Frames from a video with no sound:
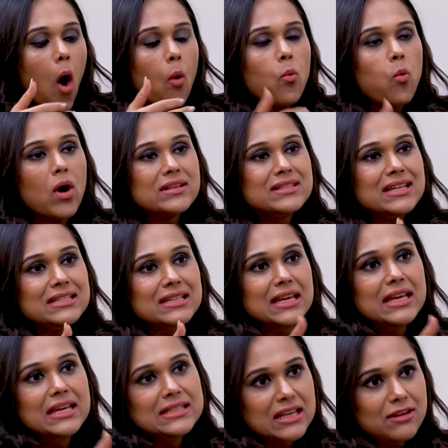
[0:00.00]
Was it
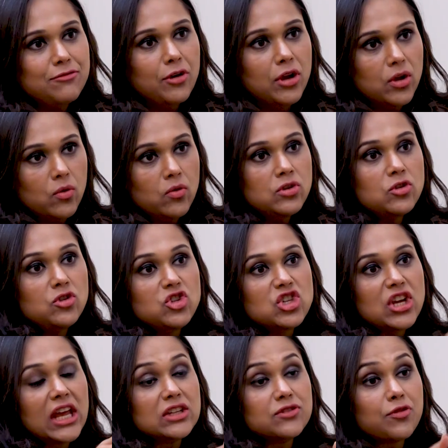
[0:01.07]
easy for you to
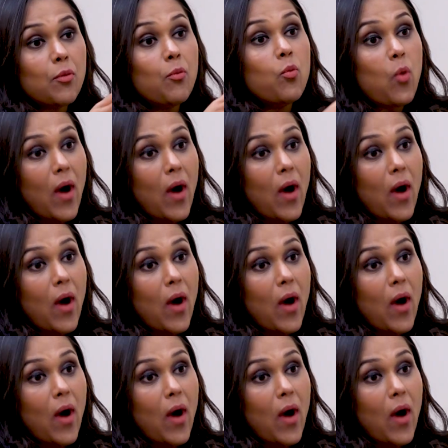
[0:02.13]
change from